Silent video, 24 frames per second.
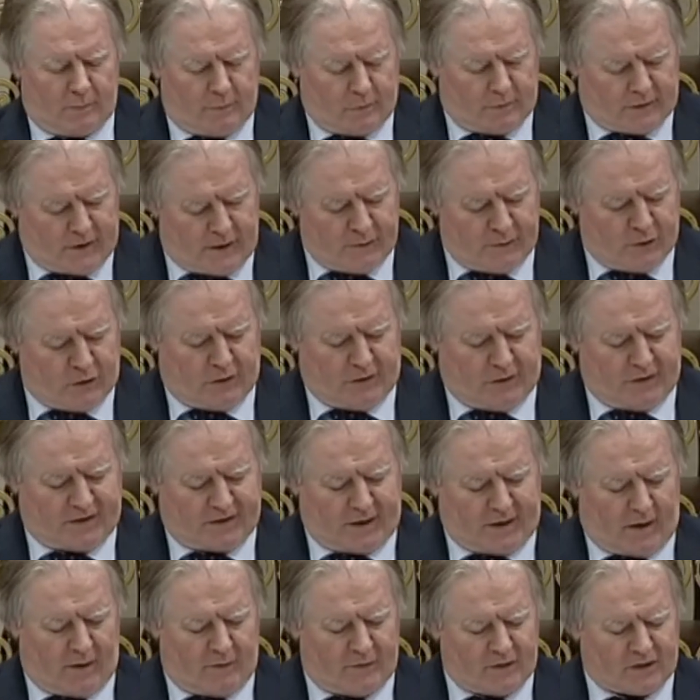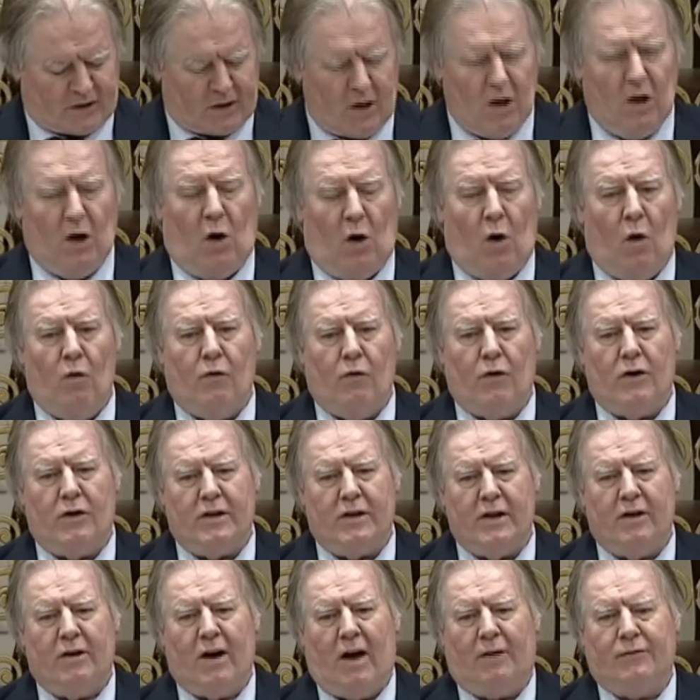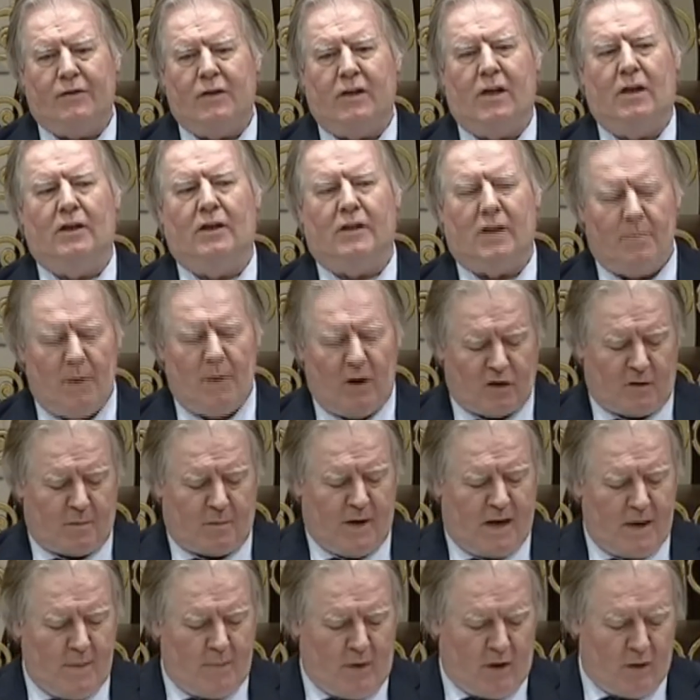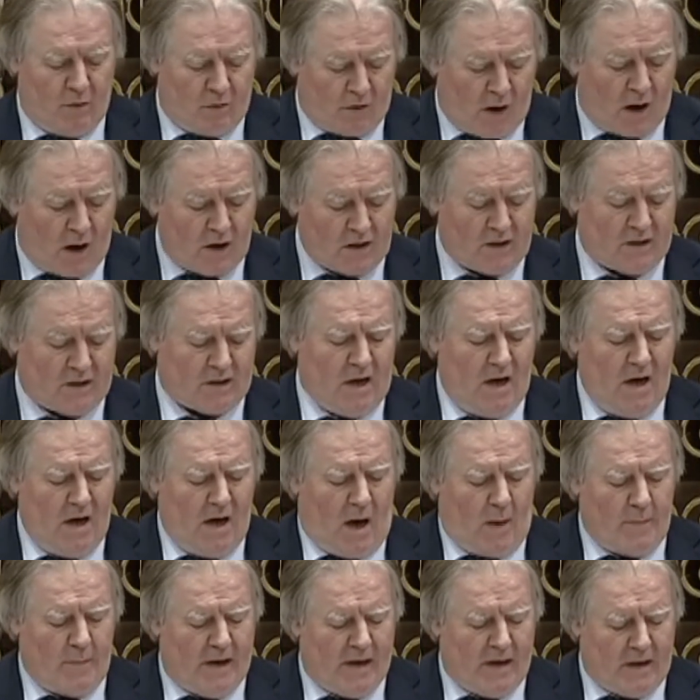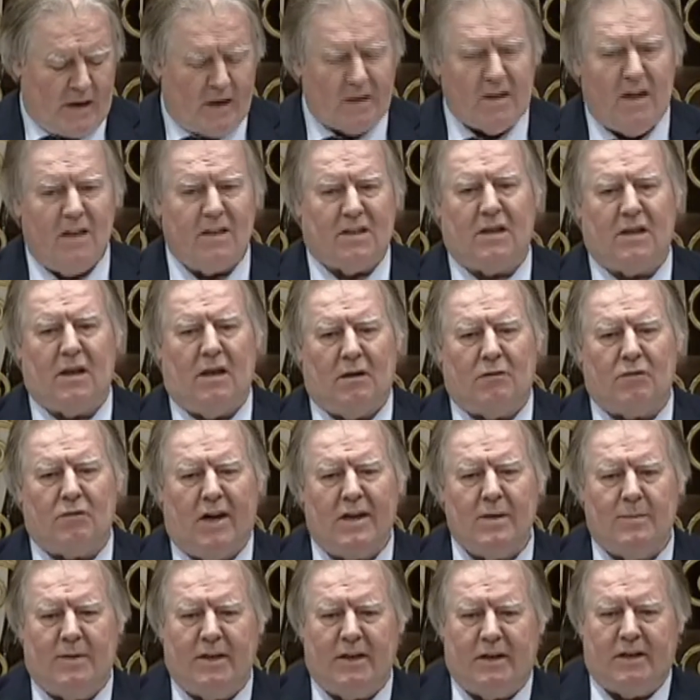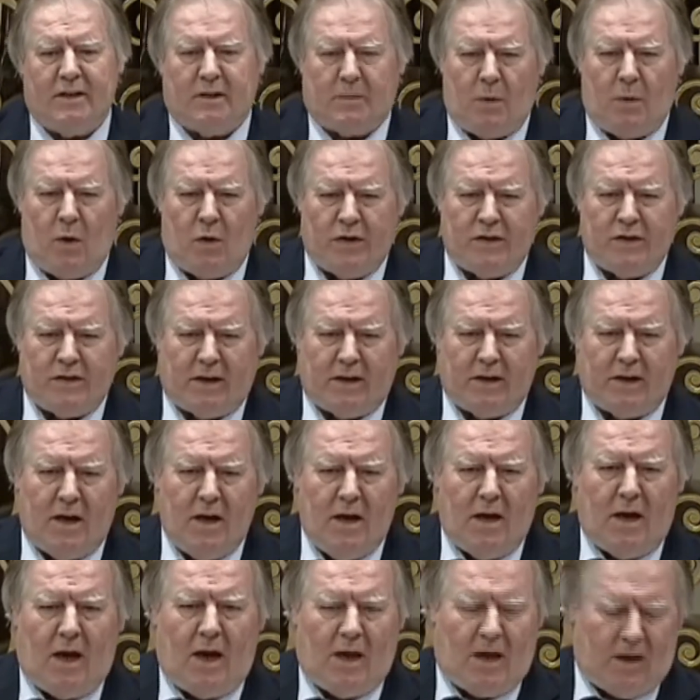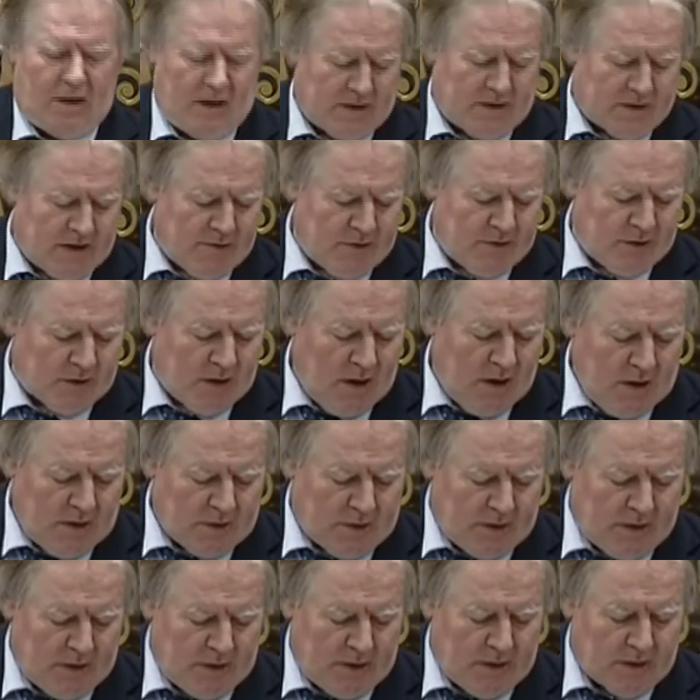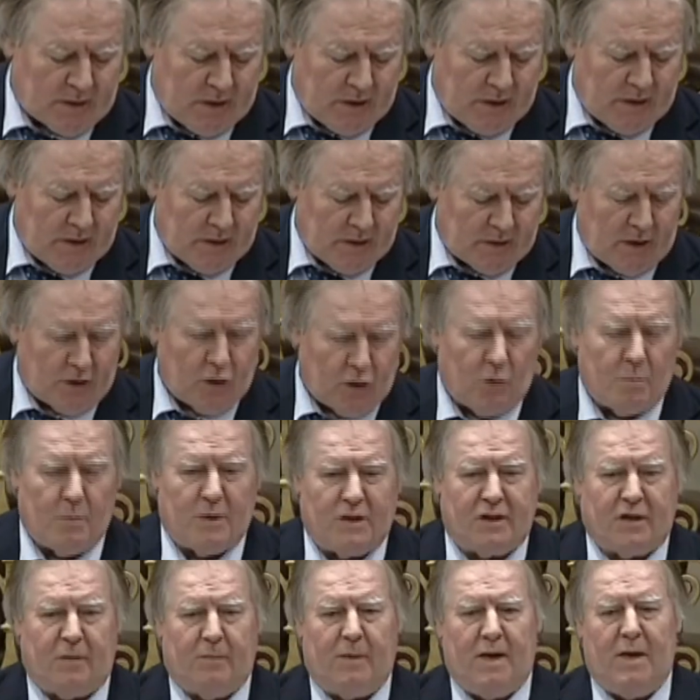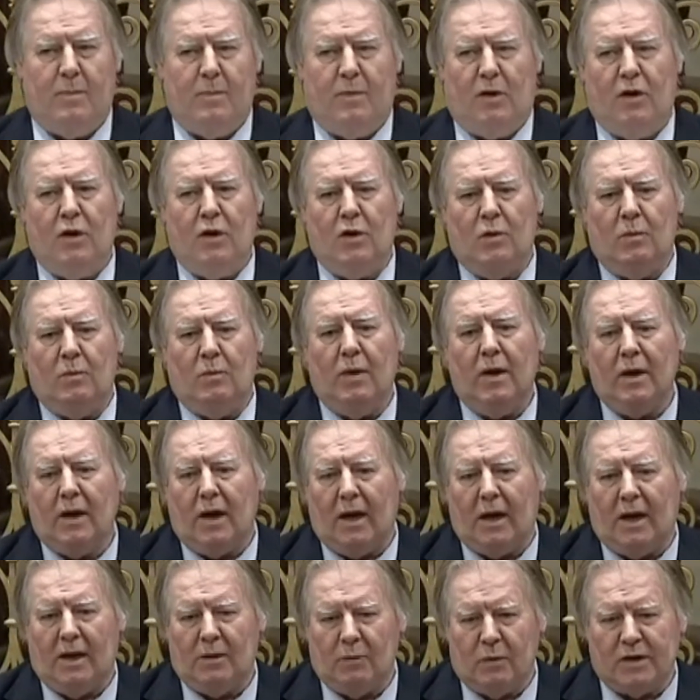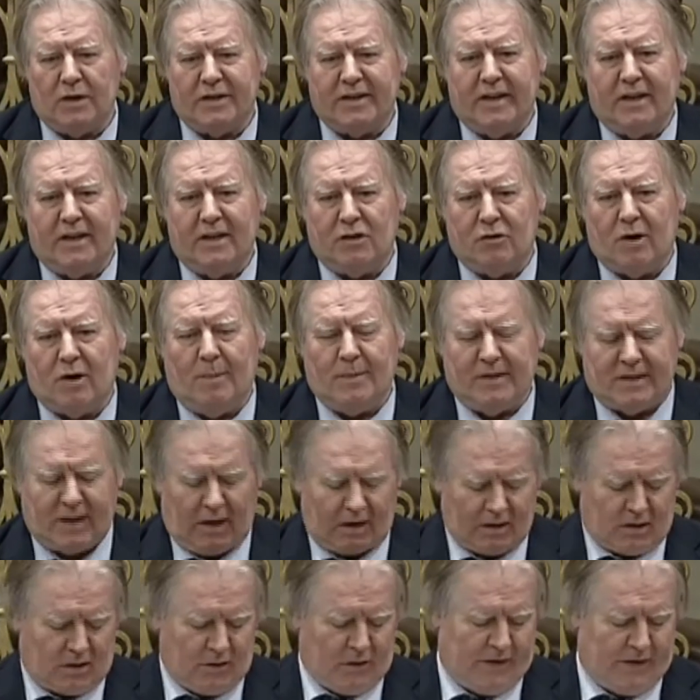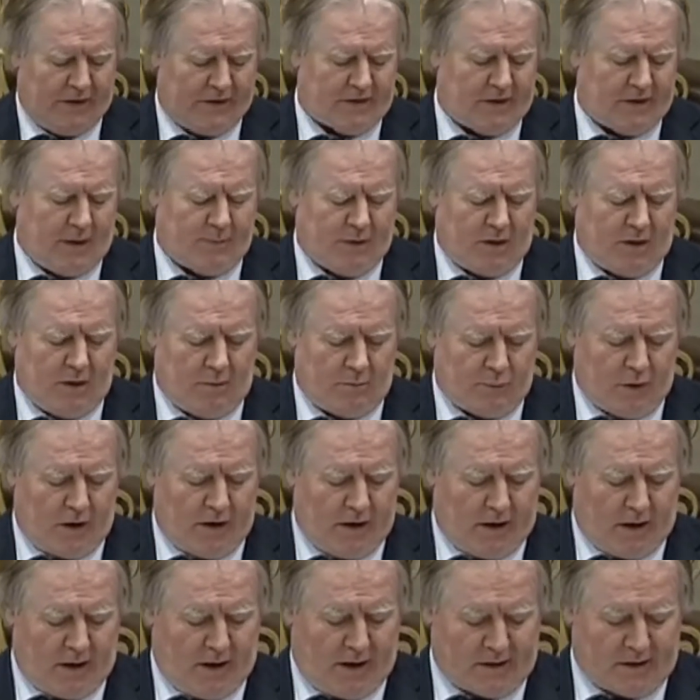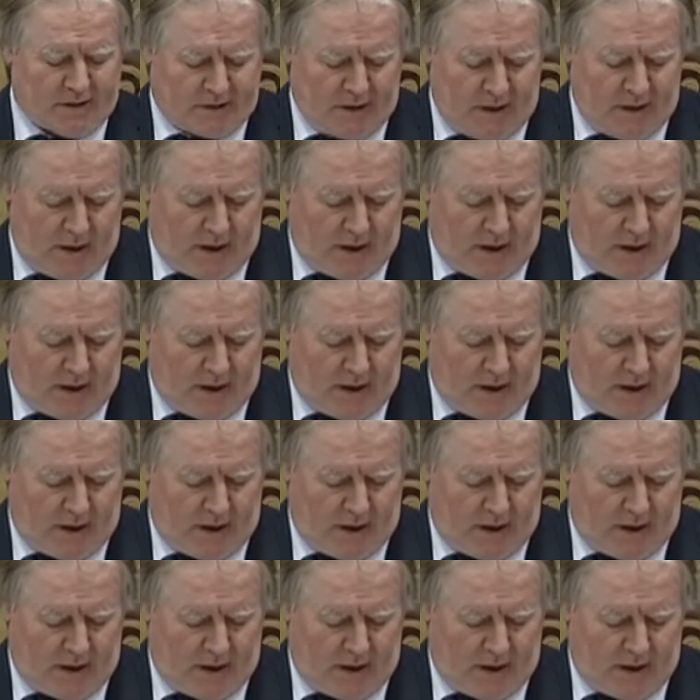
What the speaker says: given to the service over year after year, the amount of people who got it, I mean, it is incredibly disappointing given the numbers of people whom we are seeking to represent tonight, as Deputy Pringle has